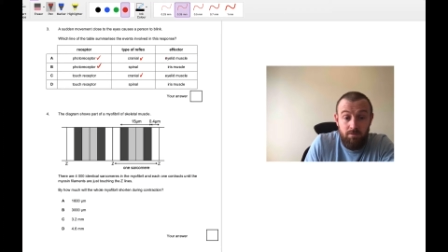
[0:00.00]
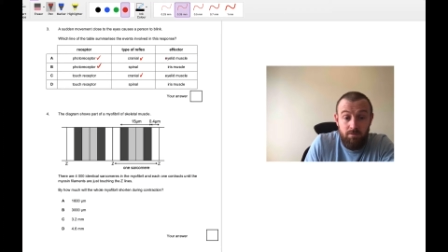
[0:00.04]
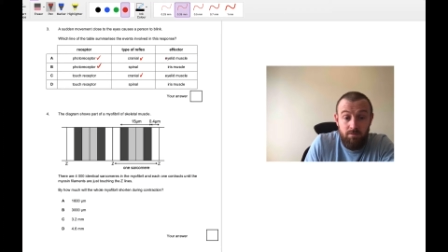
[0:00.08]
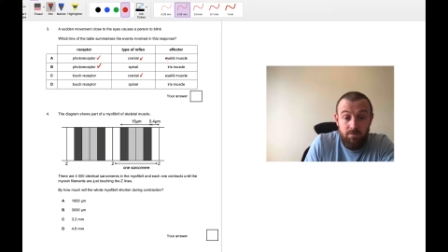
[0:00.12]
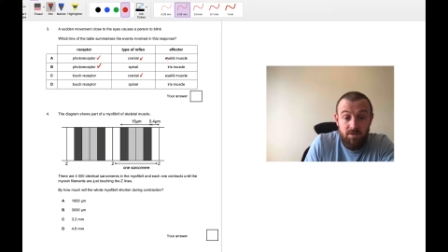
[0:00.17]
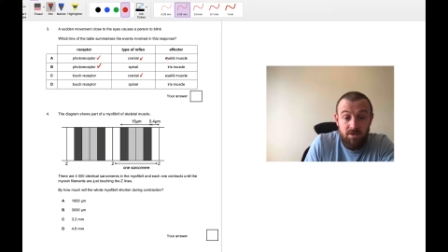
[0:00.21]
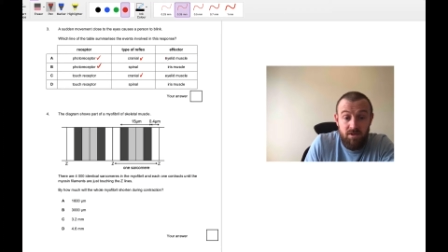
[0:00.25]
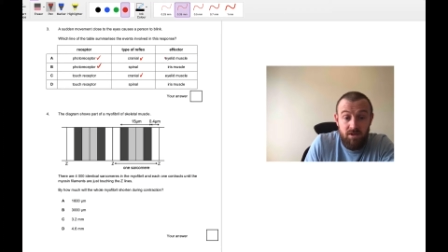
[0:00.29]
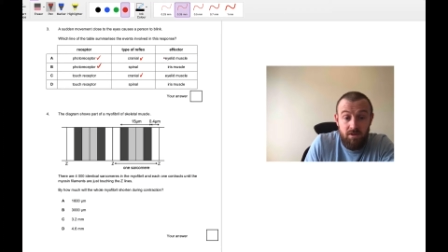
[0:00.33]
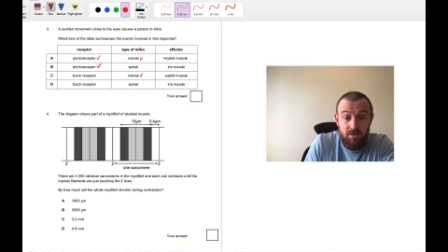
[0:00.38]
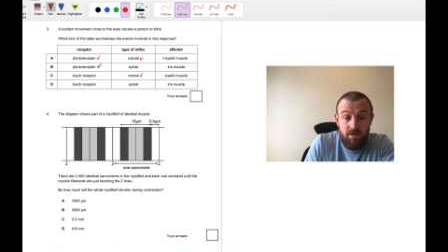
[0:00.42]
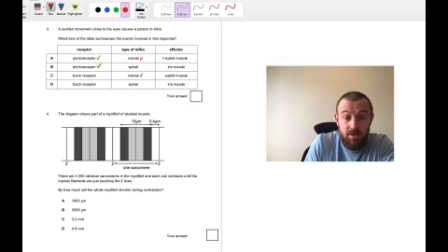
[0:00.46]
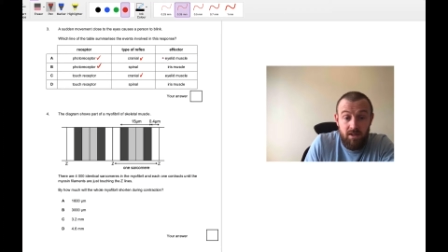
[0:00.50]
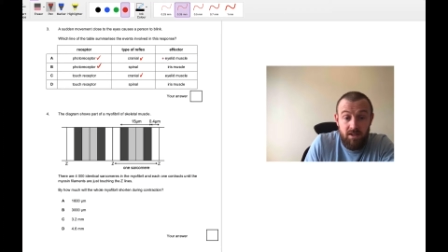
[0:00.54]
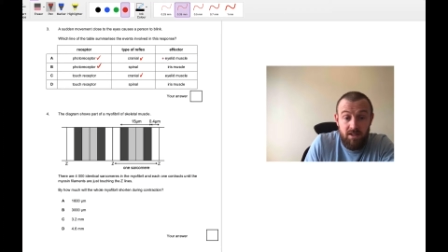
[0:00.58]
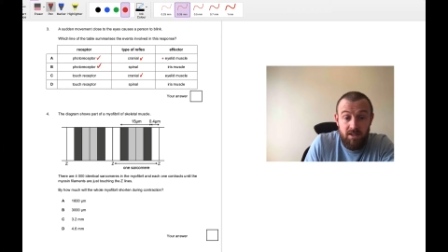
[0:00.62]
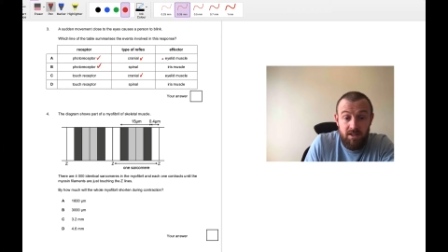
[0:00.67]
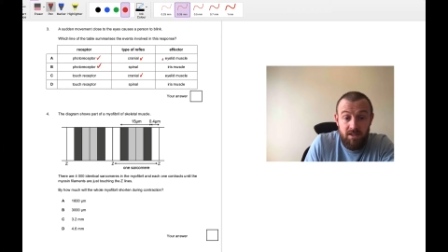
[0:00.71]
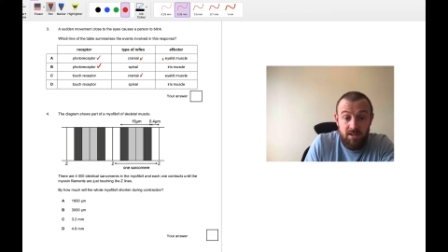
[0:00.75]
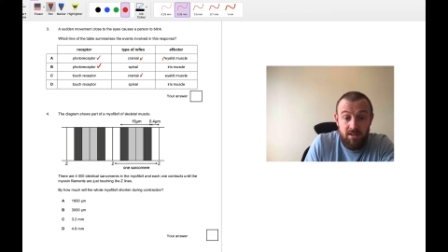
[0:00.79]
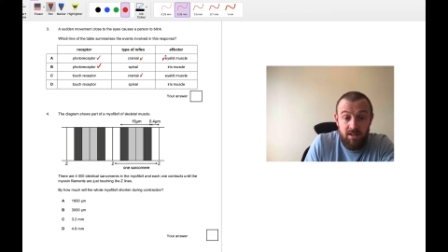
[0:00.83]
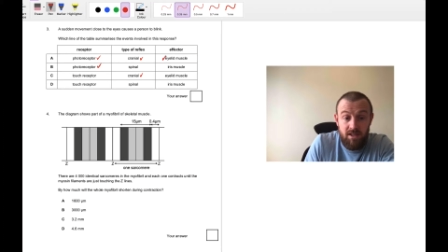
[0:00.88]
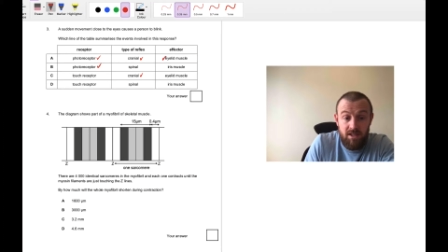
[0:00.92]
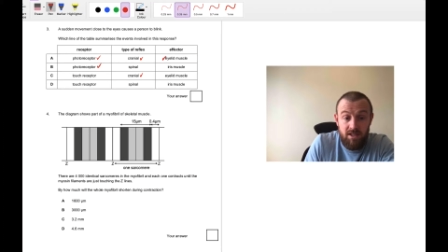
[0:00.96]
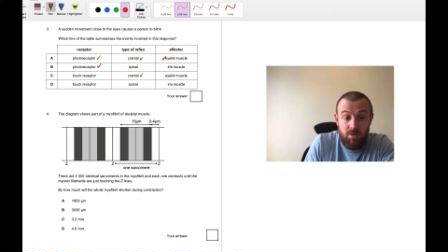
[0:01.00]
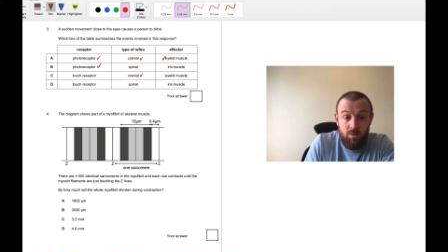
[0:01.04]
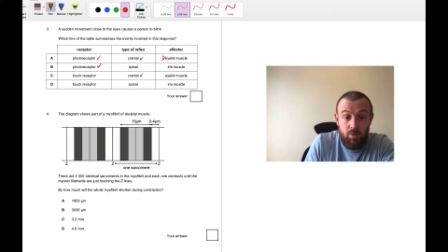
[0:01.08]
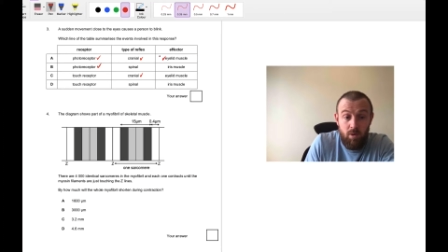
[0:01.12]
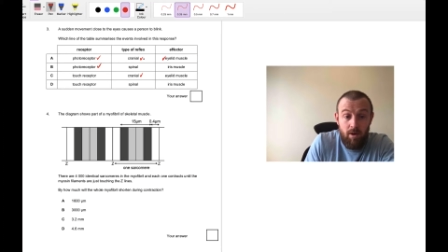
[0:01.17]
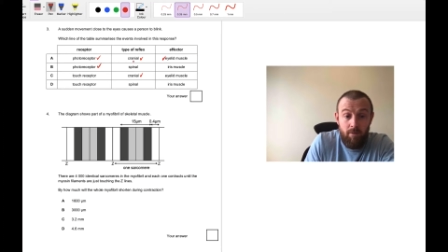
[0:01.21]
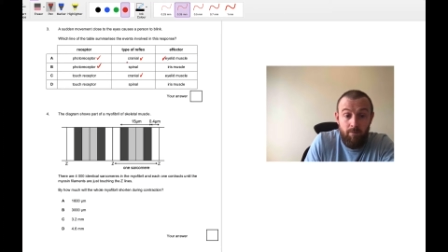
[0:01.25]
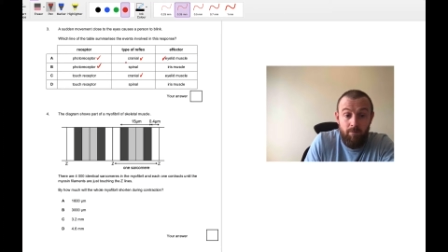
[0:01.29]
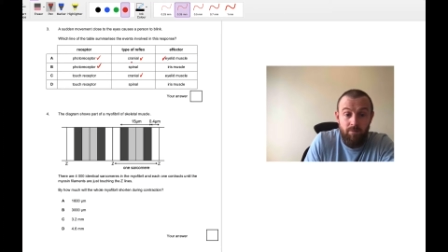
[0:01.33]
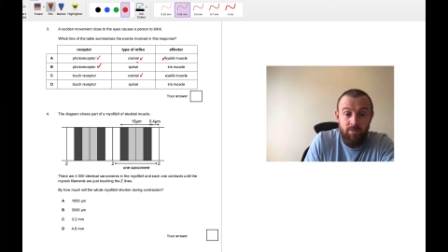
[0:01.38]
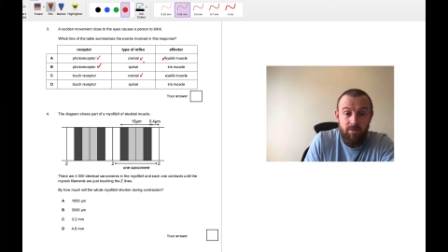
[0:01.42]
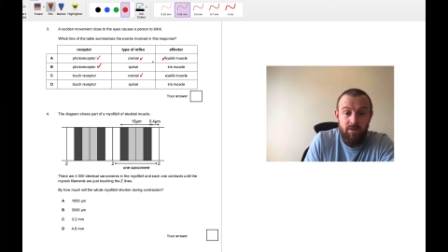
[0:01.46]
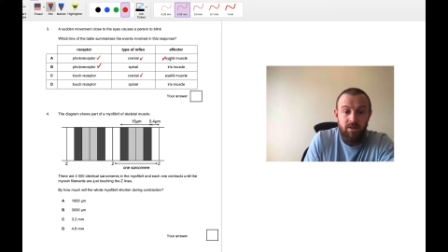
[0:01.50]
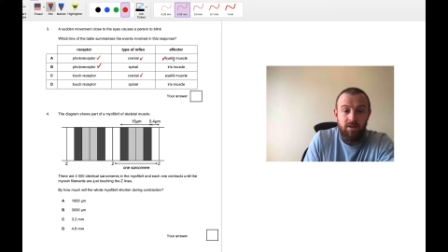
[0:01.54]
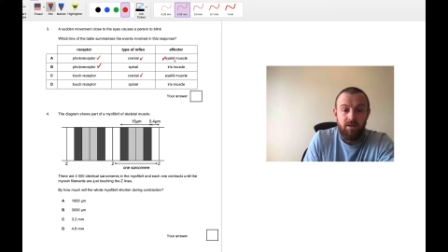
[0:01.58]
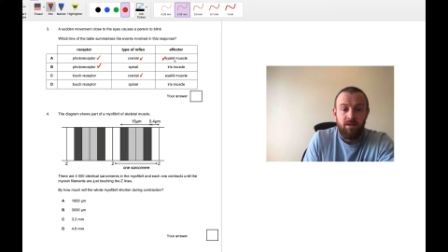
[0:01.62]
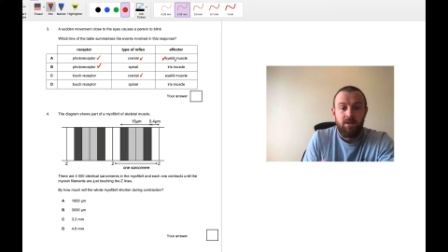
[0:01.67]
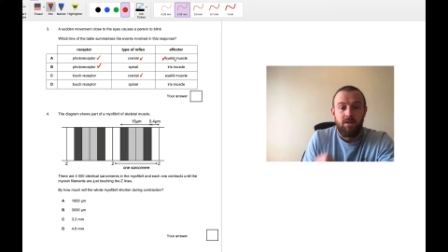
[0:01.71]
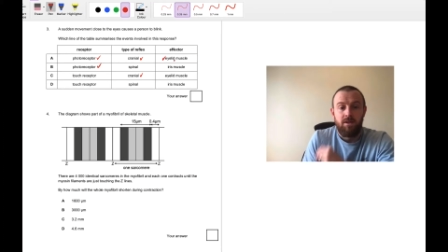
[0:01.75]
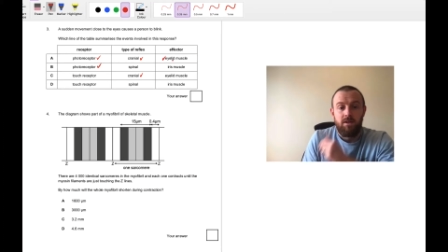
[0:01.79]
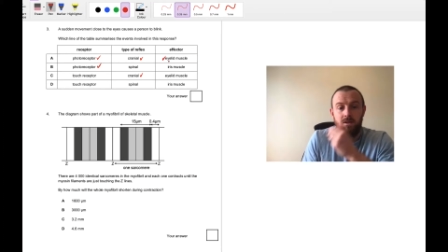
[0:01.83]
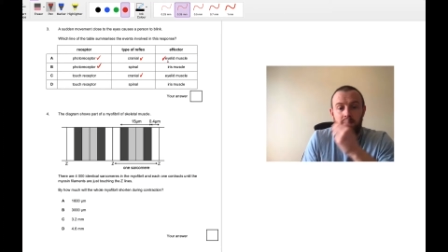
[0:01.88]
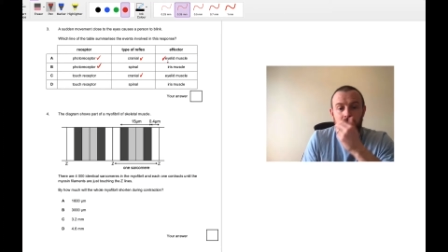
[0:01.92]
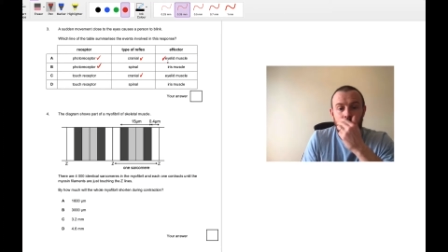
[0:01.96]
So it's this one.
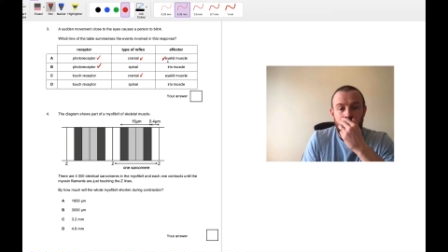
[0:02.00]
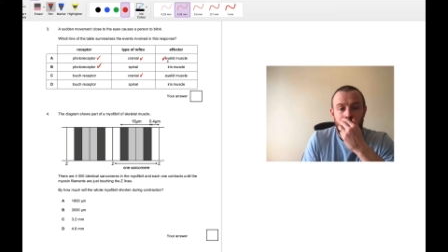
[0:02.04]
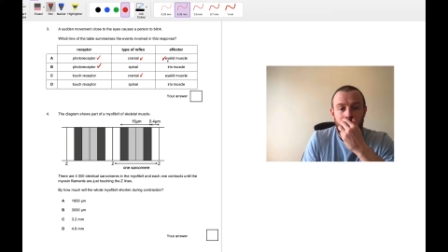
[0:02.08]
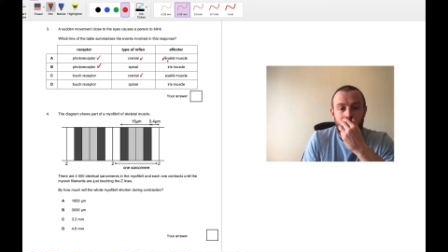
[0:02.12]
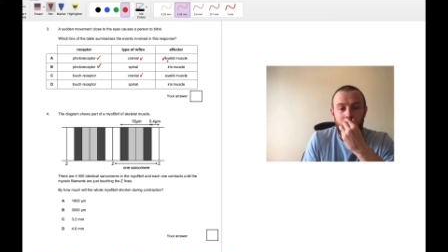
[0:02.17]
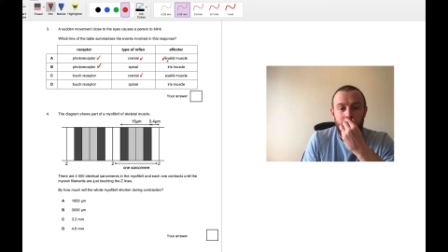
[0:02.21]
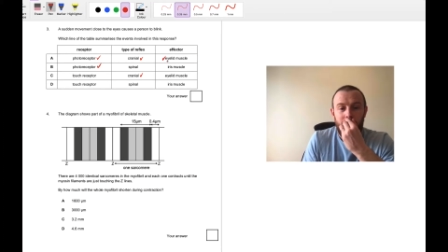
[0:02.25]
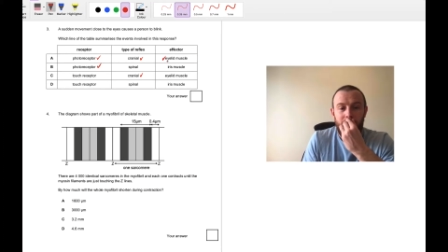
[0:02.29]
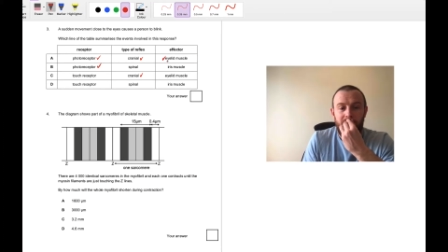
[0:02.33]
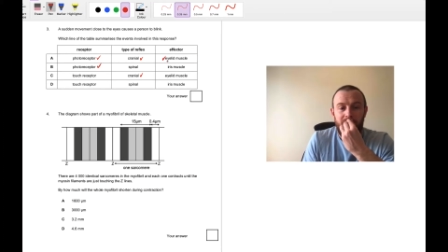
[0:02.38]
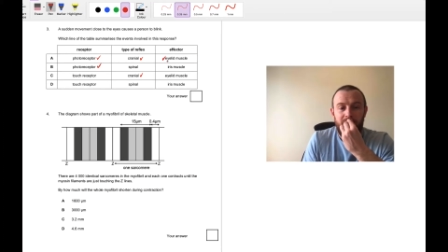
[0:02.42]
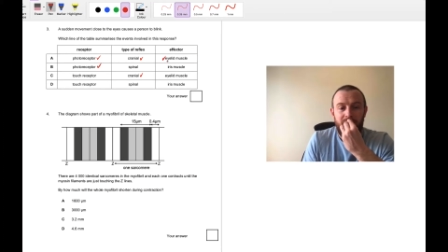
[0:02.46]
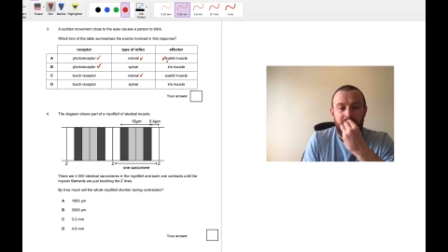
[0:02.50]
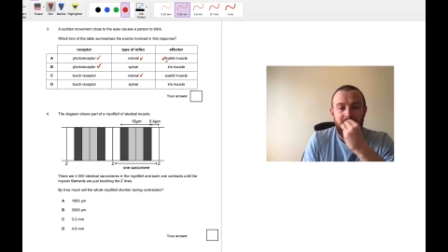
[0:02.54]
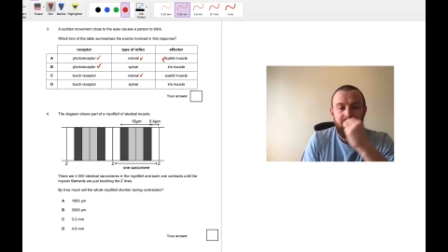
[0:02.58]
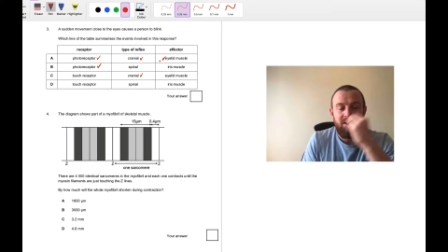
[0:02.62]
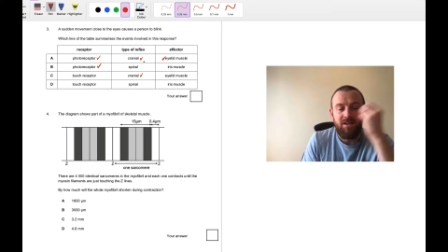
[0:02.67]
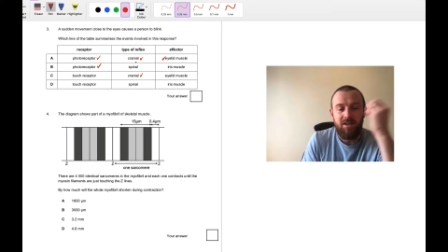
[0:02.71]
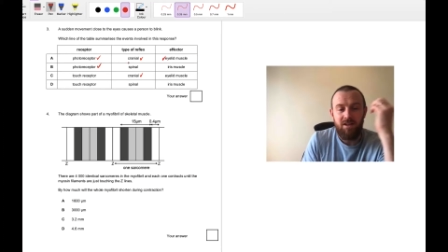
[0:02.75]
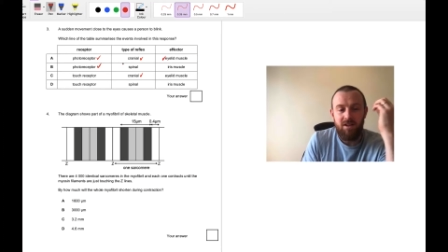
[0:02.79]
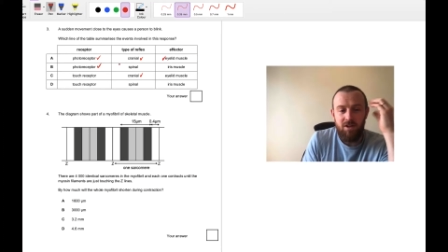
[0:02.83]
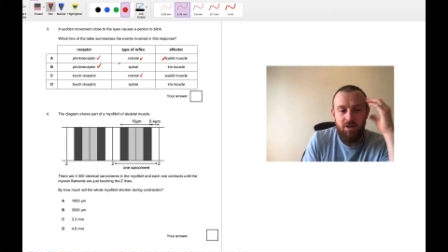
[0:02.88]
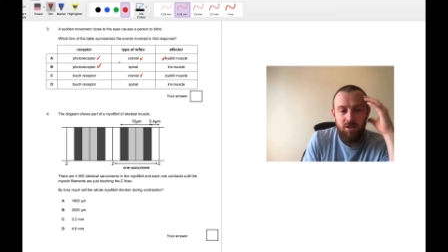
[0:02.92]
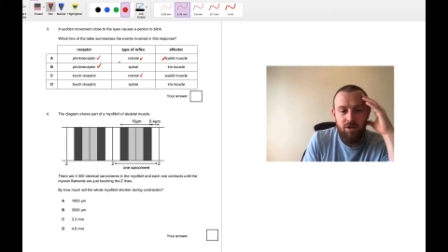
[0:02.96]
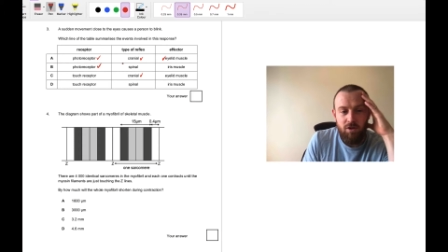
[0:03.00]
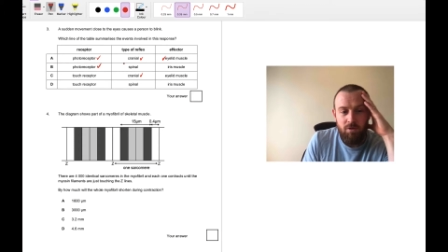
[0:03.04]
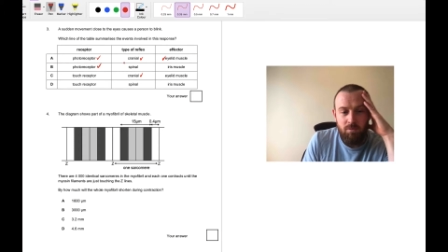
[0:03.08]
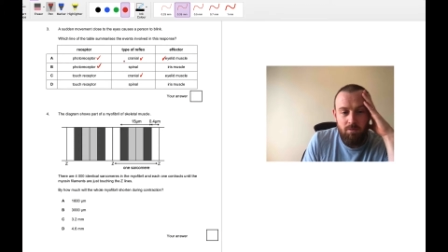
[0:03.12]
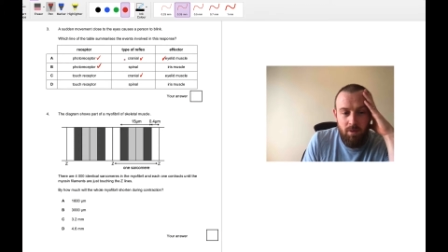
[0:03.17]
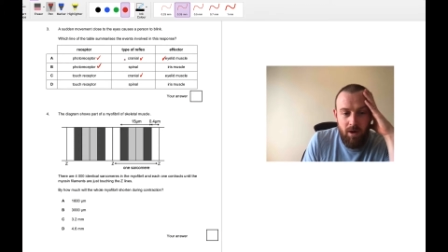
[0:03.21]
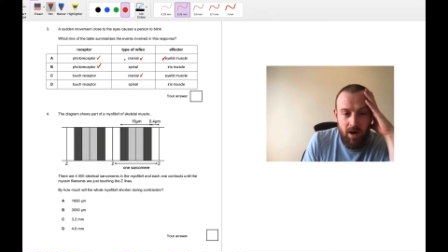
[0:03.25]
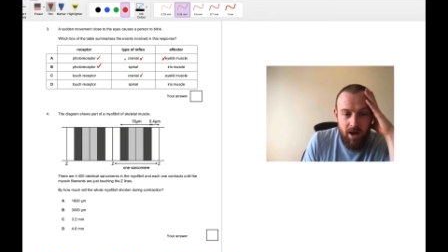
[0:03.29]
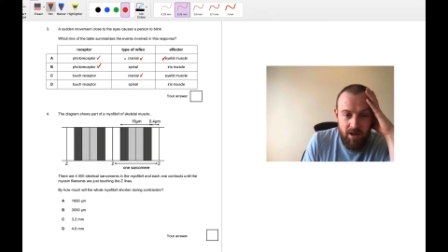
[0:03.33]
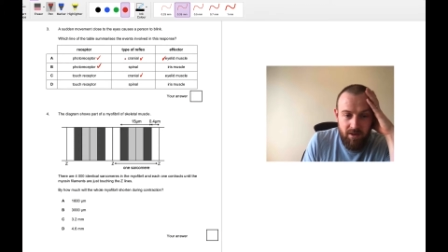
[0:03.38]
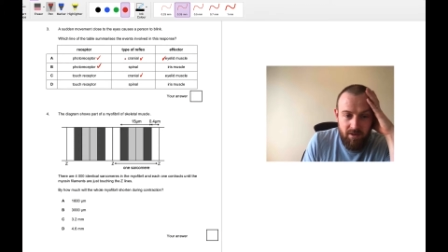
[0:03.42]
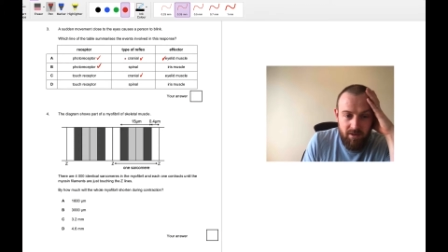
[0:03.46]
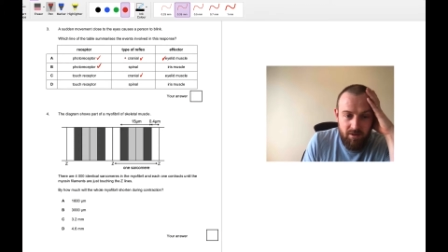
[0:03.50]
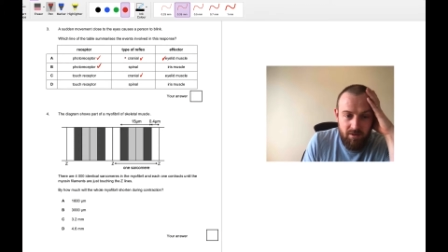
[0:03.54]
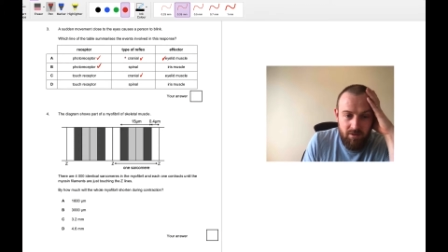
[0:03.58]
So you might,